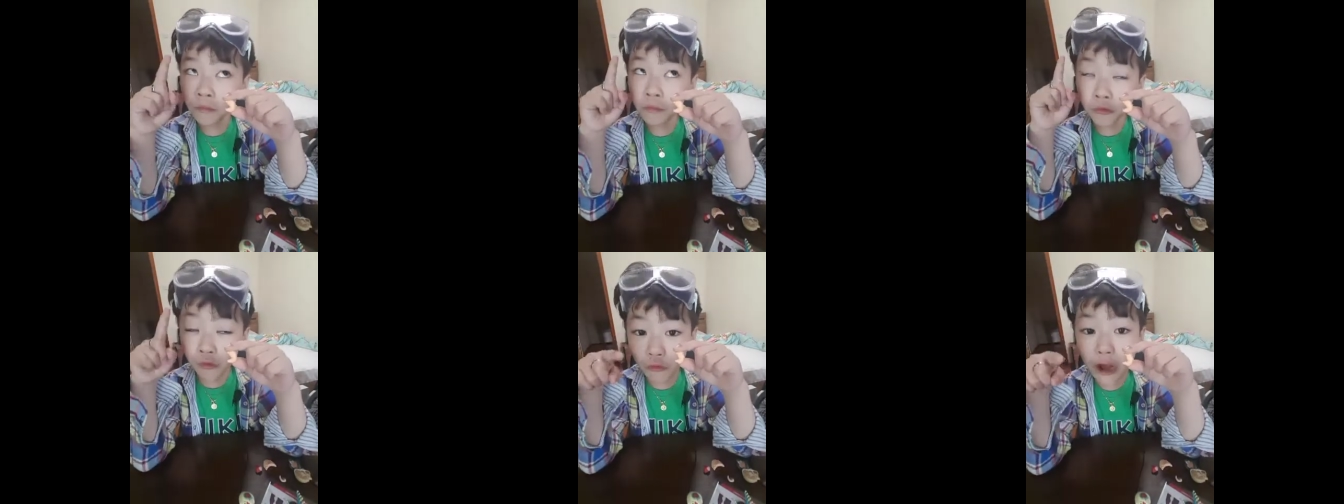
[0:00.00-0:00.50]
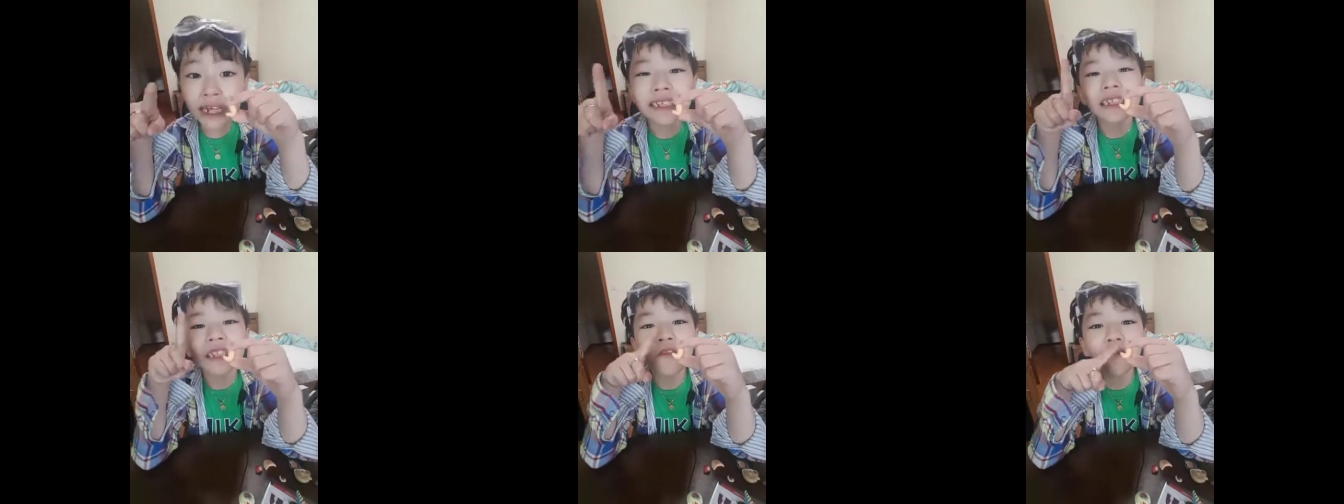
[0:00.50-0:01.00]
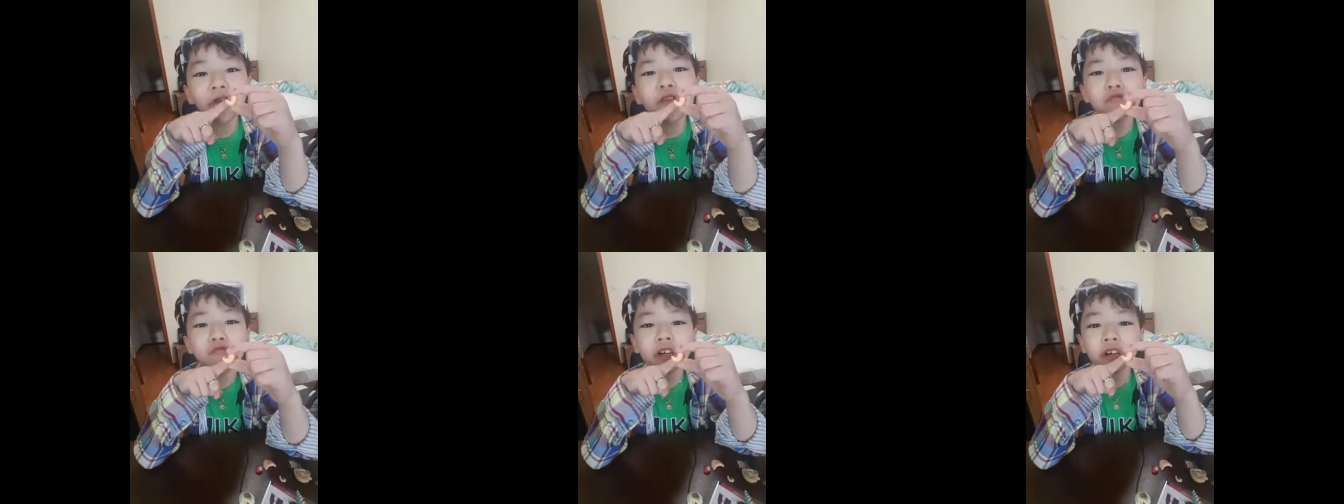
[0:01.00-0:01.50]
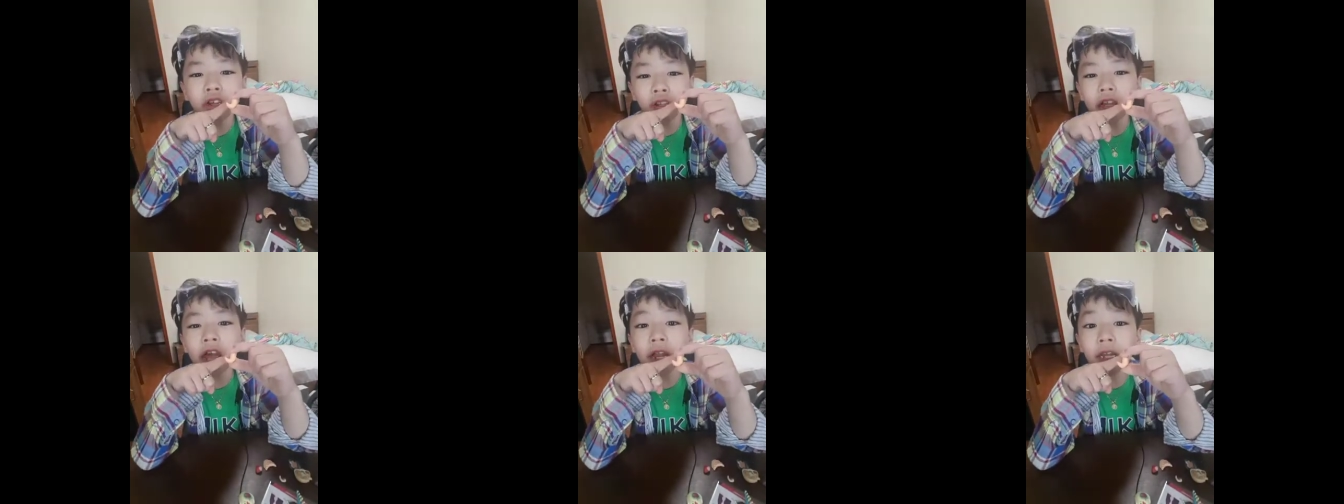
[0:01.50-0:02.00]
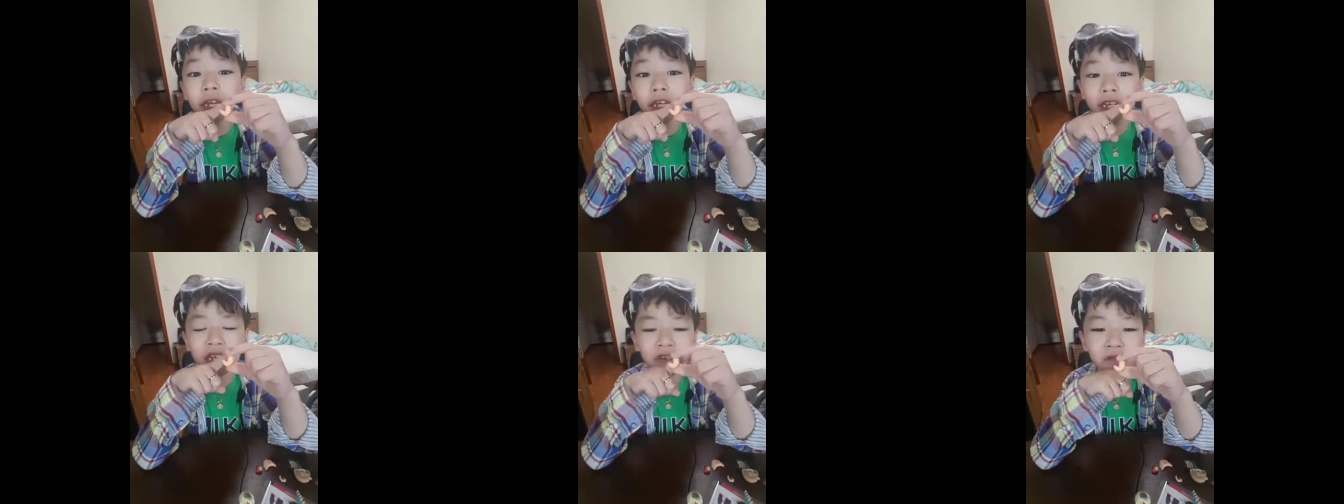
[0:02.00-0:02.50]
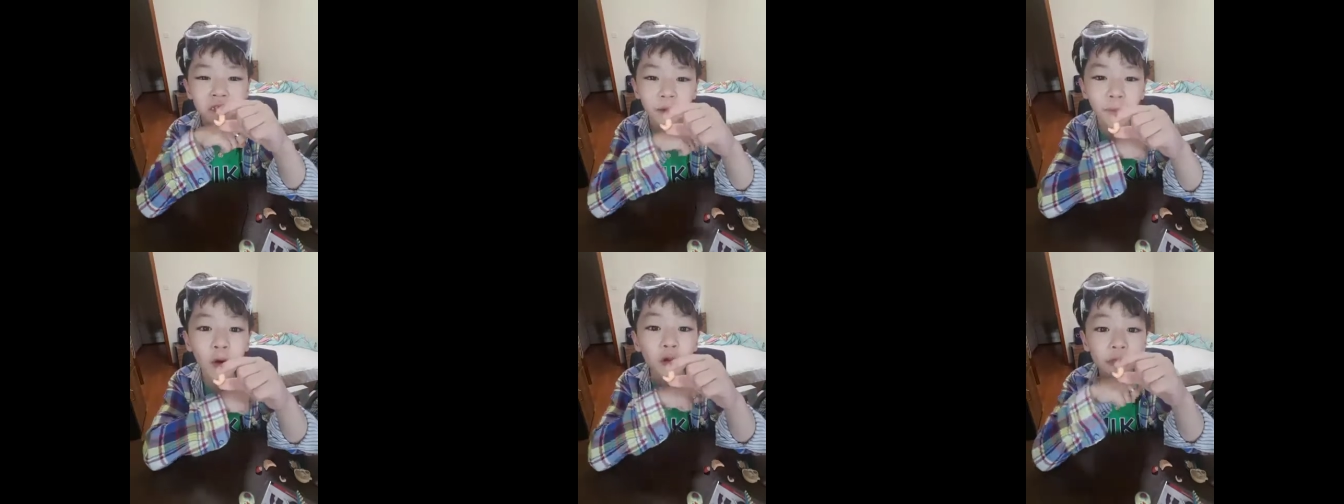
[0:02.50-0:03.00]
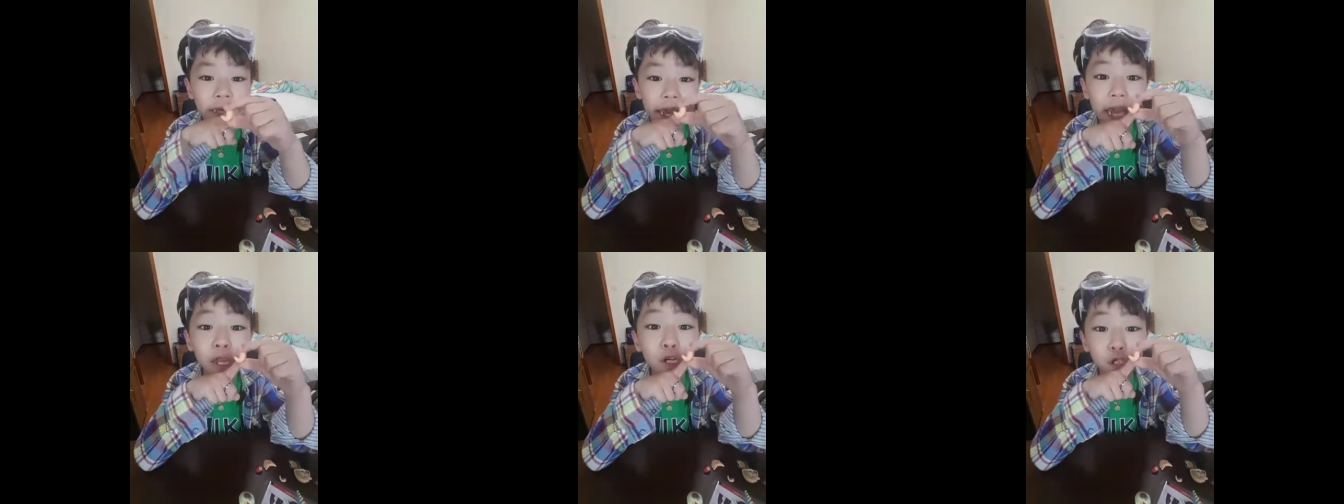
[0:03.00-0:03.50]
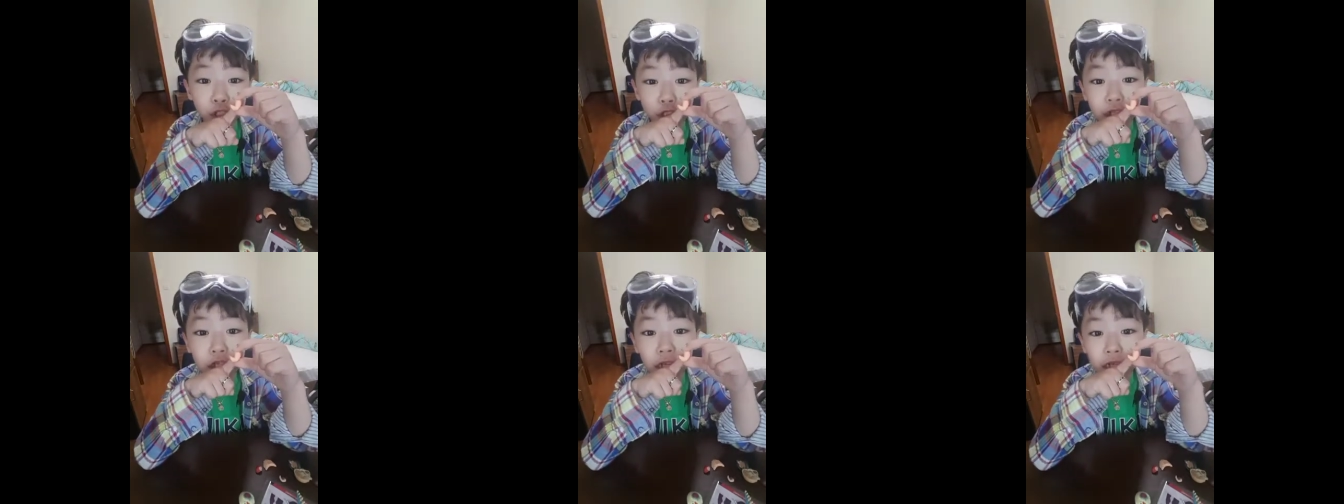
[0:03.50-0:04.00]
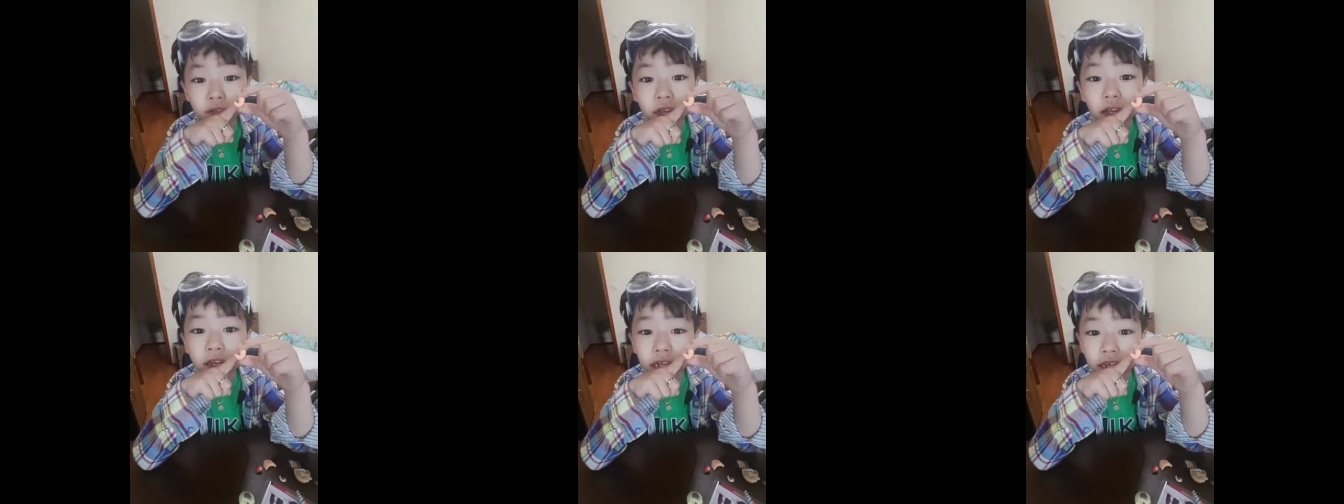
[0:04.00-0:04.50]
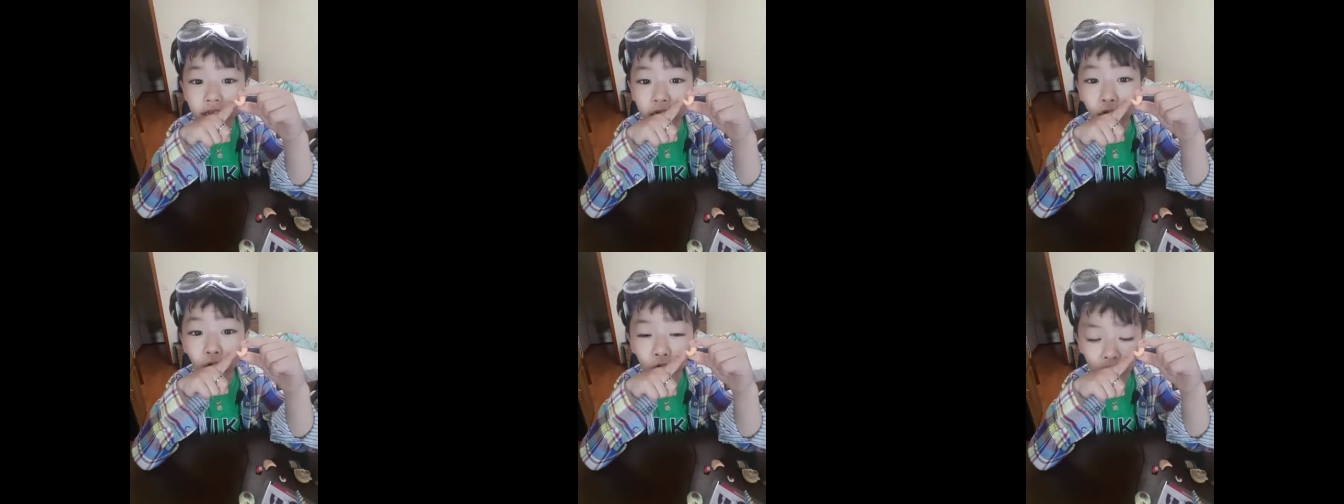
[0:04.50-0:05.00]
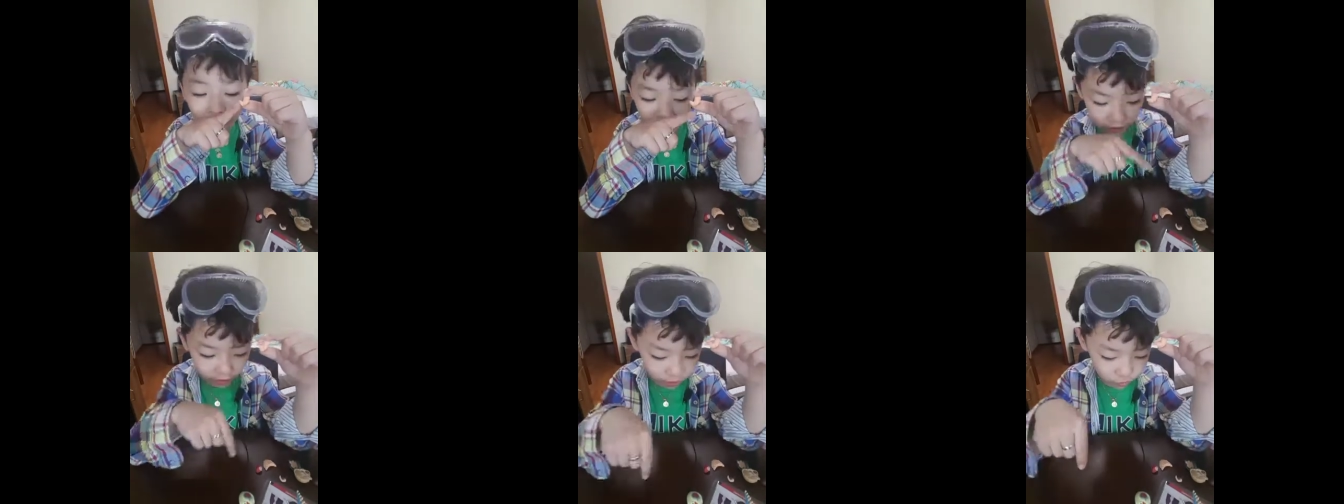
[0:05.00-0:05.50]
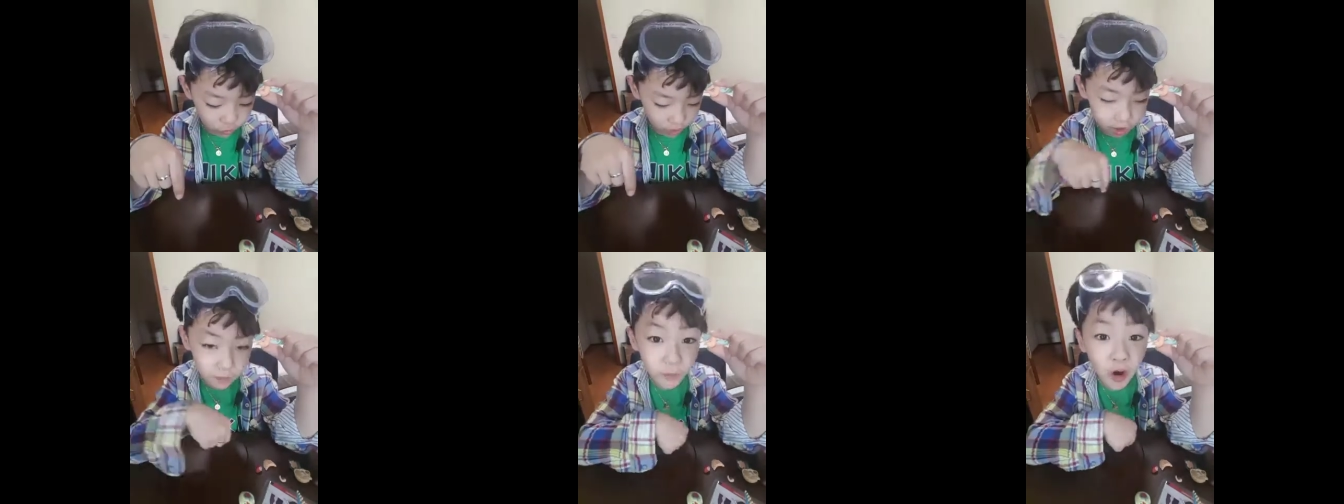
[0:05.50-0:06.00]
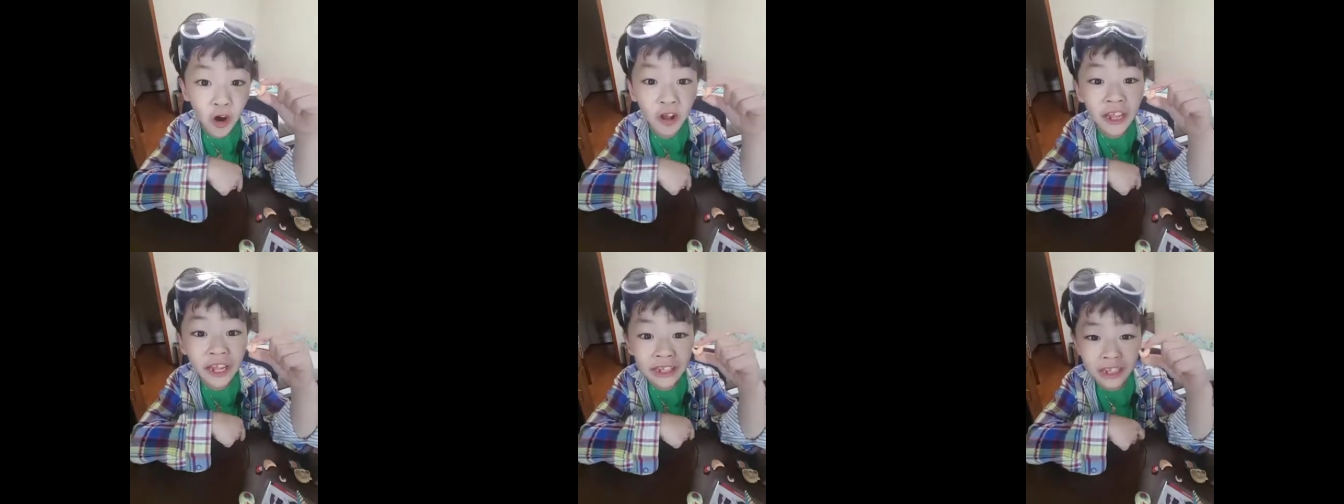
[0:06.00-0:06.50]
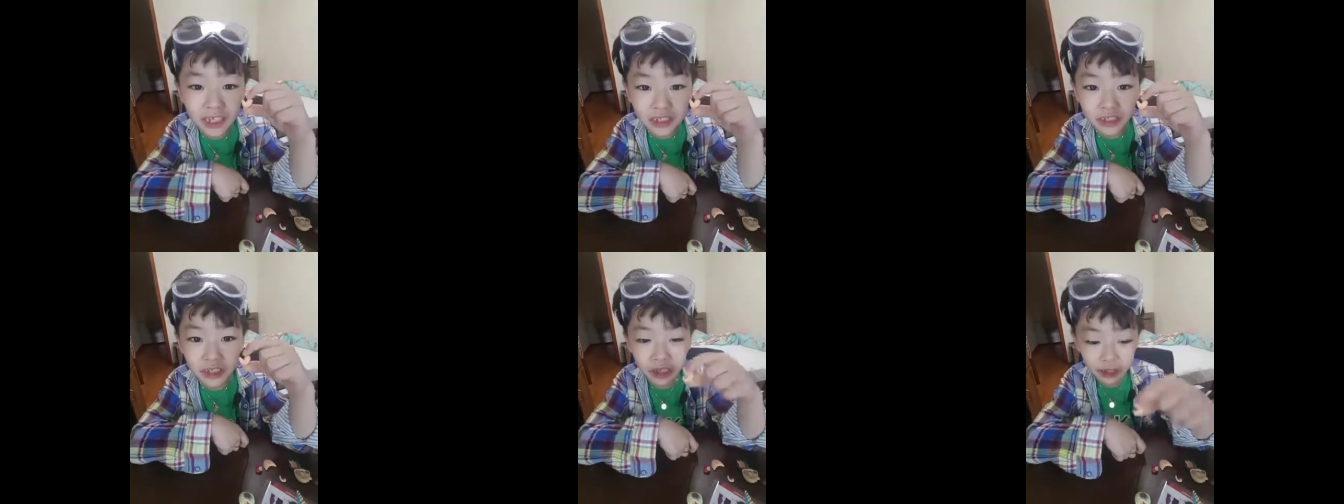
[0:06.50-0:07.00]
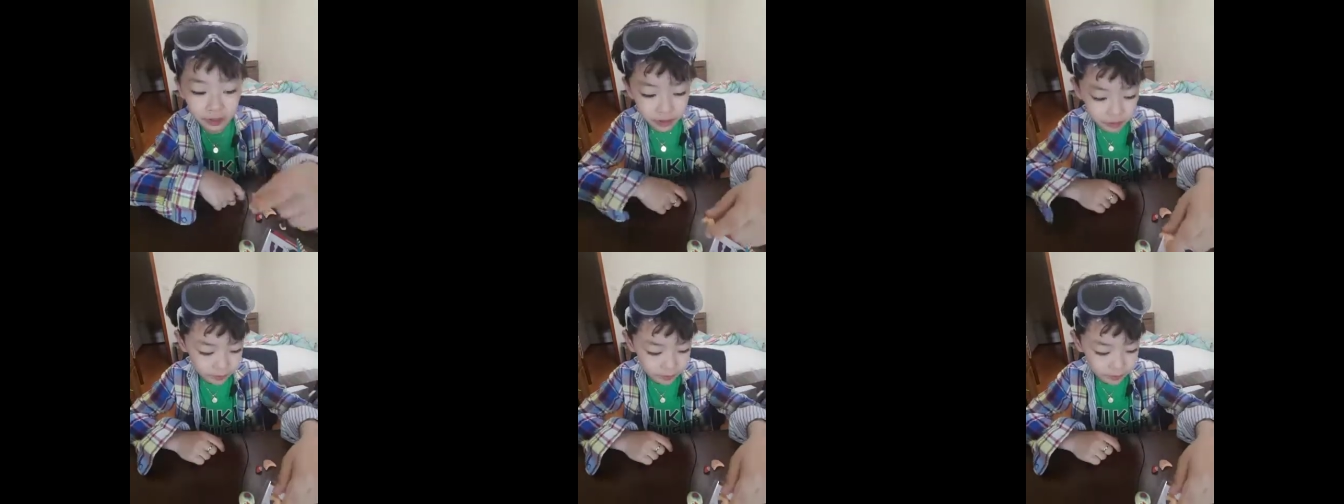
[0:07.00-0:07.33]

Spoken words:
breaks the food. Then it gives the body energy. Then it goes into the small intestine.